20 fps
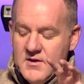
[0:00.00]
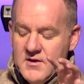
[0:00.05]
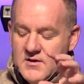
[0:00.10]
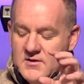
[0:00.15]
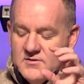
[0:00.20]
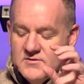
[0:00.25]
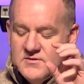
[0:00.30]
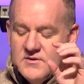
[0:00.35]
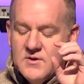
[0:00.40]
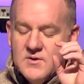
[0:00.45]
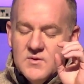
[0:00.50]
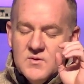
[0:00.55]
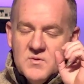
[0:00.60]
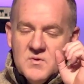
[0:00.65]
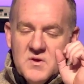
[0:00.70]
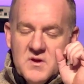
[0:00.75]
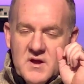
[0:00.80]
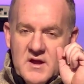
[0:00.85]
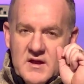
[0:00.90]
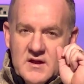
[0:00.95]
So,
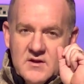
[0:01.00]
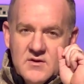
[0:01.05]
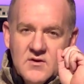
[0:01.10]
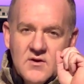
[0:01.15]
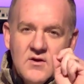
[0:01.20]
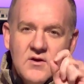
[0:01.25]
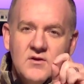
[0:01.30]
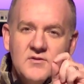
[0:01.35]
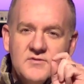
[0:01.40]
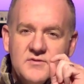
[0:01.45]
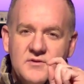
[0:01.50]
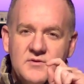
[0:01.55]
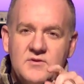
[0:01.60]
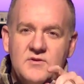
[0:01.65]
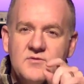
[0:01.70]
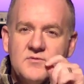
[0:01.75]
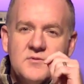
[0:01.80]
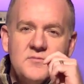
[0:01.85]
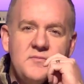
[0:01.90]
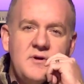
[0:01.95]
and it also
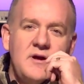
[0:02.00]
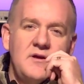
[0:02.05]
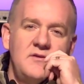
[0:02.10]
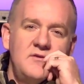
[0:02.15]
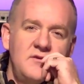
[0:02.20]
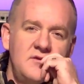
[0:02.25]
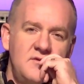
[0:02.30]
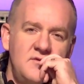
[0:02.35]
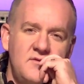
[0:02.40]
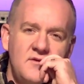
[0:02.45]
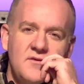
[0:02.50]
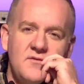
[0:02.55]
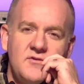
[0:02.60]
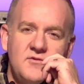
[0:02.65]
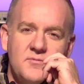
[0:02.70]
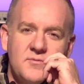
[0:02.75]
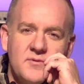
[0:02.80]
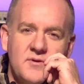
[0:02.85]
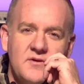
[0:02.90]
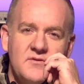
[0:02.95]
just reminds us of His
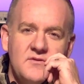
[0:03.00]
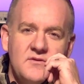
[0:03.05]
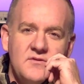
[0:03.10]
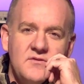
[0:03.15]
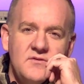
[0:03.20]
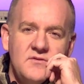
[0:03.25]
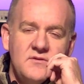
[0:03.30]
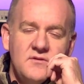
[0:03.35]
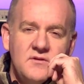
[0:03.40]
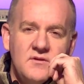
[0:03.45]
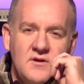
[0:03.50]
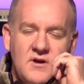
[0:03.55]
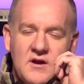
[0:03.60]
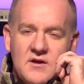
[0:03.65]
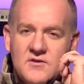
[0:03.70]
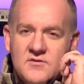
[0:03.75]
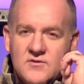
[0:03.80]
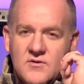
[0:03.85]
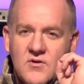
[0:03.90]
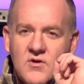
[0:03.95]
presence. God
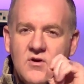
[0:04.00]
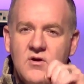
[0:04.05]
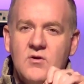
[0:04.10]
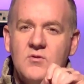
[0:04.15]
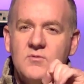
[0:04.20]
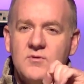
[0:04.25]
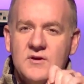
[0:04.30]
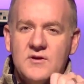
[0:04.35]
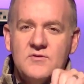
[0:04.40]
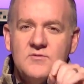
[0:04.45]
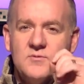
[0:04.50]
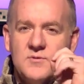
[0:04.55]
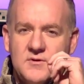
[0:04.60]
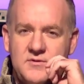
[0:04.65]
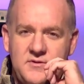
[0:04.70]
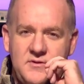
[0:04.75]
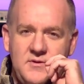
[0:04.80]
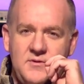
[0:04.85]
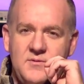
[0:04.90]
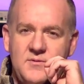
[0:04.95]
is always
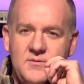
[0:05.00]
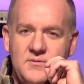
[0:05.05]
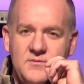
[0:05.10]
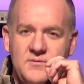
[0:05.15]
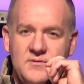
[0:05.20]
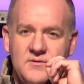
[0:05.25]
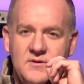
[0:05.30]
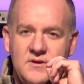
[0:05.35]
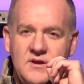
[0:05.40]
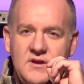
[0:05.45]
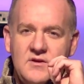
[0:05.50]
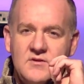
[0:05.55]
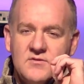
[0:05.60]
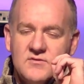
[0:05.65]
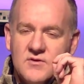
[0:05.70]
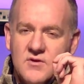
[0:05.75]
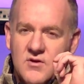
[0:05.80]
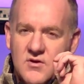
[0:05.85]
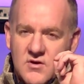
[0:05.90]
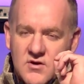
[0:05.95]
with you, He is
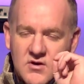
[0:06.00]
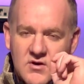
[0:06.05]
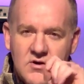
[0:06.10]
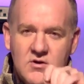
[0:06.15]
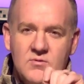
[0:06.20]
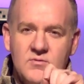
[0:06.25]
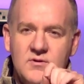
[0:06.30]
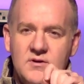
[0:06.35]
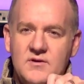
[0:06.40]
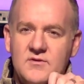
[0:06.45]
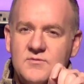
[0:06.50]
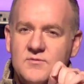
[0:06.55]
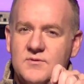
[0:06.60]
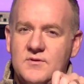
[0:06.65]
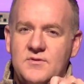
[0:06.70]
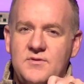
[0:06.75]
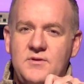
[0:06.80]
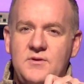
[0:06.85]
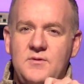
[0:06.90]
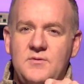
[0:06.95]
always
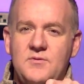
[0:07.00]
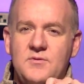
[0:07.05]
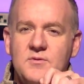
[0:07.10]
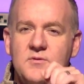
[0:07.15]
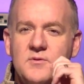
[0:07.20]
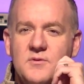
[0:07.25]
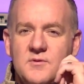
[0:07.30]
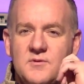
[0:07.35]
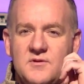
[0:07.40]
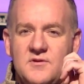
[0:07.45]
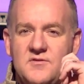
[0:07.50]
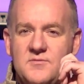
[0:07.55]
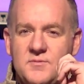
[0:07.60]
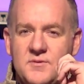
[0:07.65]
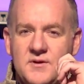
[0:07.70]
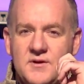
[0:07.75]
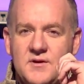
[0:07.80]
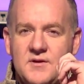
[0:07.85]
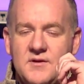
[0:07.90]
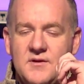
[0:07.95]
with you through the Holy
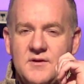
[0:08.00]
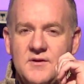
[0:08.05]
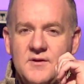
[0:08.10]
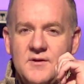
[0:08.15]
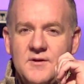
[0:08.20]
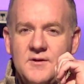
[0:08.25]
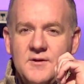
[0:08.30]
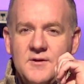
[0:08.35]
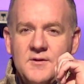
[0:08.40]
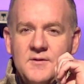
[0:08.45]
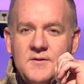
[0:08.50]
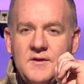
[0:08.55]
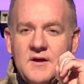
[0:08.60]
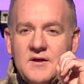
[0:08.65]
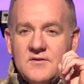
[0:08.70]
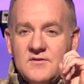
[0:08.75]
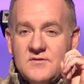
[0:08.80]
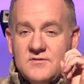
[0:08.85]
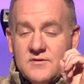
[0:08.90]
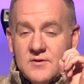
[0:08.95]
Spirit.
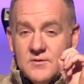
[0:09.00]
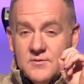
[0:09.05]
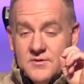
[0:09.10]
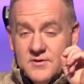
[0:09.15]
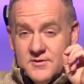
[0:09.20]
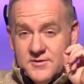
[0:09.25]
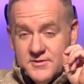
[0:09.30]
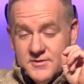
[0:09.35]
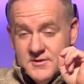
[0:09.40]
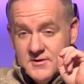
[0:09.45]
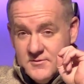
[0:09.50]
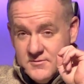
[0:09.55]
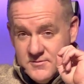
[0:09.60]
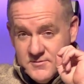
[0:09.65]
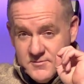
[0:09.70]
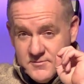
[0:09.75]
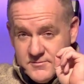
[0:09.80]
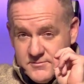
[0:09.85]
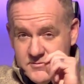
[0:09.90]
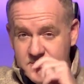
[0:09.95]
And so the, the, the,
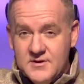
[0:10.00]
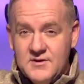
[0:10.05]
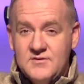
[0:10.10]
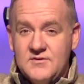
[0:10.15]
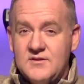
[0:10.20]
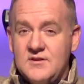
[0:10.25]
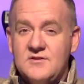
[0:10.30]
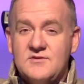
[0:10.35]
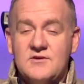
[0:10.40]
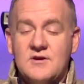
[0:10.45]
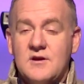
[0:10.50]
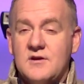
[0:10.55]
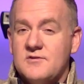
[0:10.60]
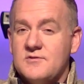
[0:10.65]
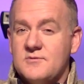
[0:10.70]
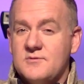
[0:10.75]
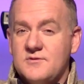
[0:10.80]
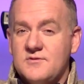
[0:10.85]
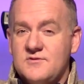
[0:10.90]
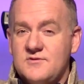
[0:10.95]
reason that
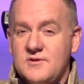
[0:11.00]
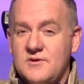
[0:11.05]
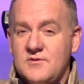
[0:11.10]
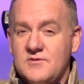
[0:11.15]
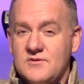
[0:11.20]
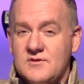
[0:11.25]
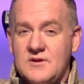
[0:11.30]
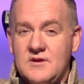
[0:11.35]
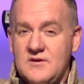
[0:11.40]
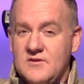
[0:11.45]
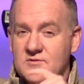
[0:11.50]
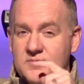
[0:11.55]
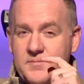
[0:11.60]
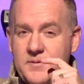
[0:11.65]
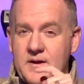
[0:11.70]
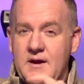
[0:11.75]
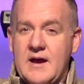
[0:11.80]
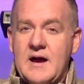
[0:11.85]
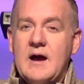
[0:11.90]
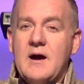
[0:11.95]
Joshua was chosen, his
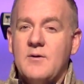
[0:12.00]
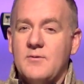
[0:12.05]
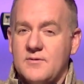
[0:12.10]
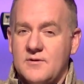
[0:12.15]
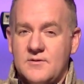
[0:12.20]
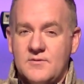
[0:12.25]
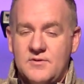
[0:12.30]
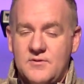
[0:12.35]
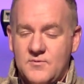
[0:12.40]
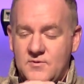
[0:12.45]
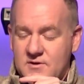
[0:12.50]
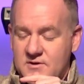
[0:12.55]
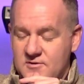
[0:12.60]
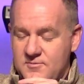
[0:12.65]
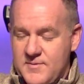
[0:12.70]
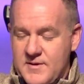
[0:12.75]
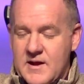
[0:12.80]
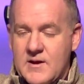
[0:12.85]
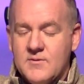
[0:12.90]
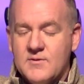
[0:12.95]
power, where his
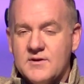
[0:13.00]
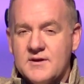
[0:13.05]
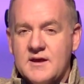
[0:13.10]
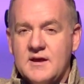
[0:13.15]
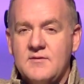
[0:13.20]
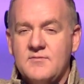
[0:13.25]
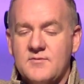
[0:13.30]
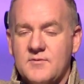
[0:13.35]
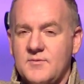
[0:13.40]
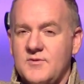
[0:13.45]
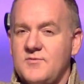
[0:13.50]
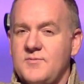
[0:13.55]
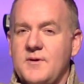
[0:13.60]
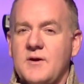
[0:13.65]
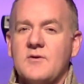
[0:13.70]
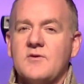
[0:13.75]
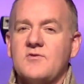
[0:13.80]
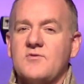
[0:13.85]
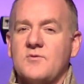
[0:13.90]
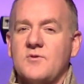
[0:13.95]
power came from, his
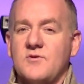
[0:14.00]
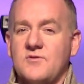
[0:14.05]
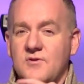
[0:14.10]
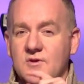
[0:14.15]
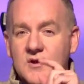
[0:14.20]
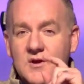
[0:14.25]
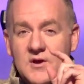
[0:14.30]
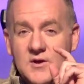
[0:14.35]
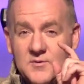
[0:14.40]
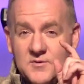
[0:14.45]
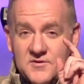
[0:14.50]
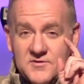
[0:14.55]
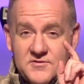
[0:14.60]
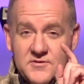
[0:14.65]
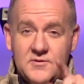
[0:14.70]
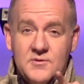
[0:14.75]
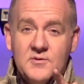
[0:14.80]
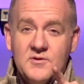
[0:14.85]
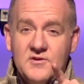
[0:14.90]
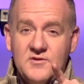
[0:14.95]
power source was the
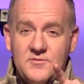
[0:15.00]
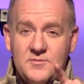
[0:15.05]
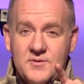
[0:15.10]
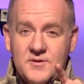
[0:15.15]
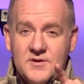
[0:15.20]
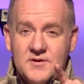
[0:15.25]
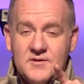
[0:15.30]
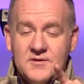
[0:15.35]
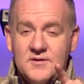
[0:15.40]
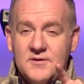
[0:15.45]
Holy Spirit.